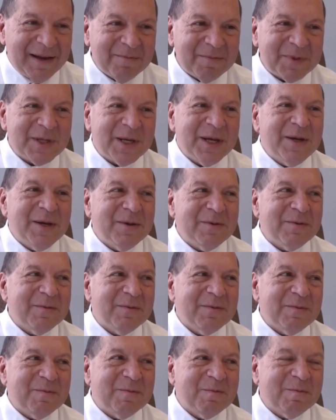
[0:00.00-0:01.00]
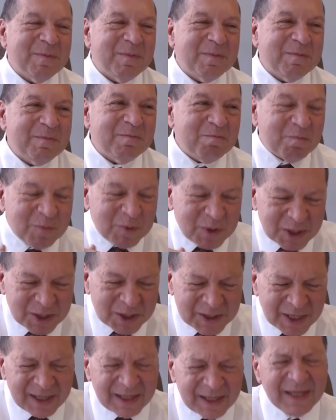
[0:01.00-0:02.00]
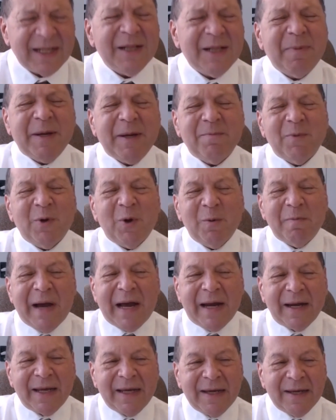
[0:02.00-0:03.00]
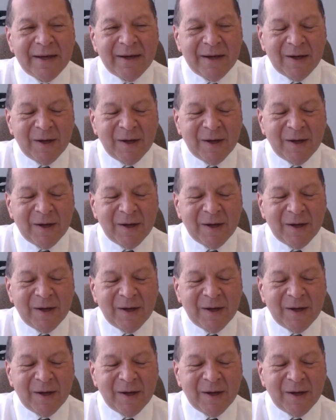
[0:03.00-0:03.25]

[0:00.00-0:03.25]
So just a little bit more money